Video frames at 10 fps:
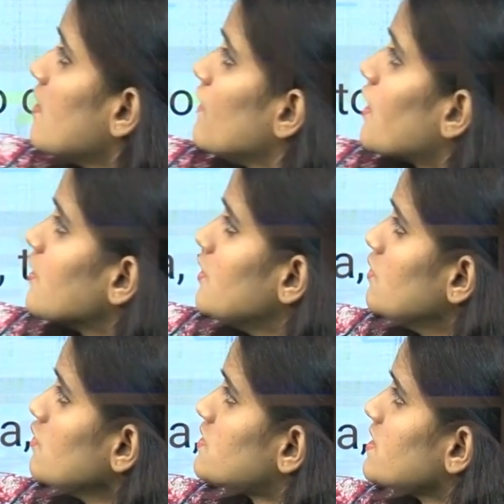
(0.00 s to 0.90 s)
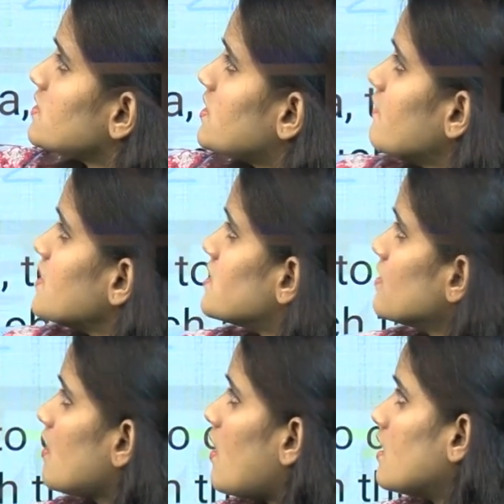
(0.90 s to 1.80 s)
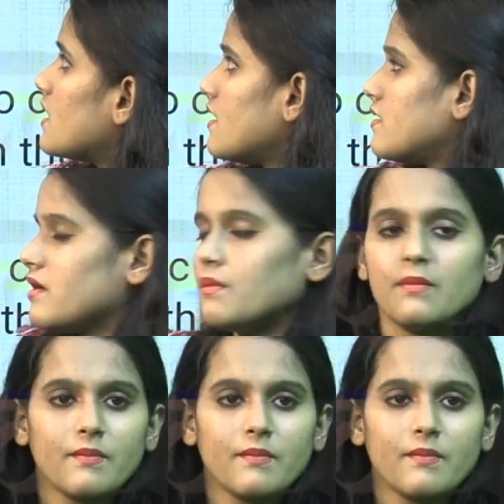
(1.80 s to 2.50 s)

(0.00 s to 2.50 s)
we are going to use this division algorithm